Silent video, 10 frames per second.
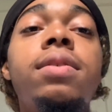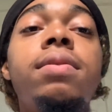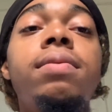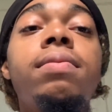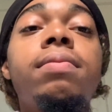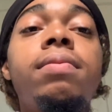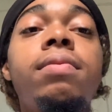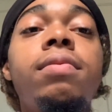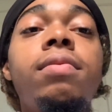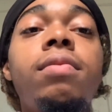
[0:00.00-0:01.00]

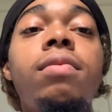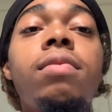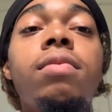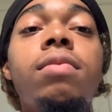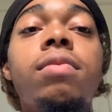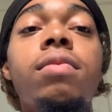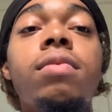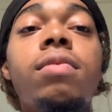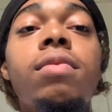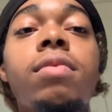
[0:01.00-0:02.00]

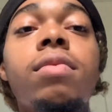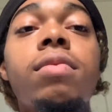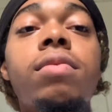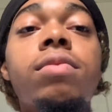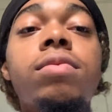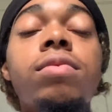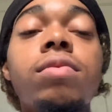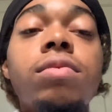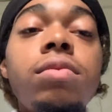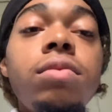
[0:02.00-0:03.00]
[no speech]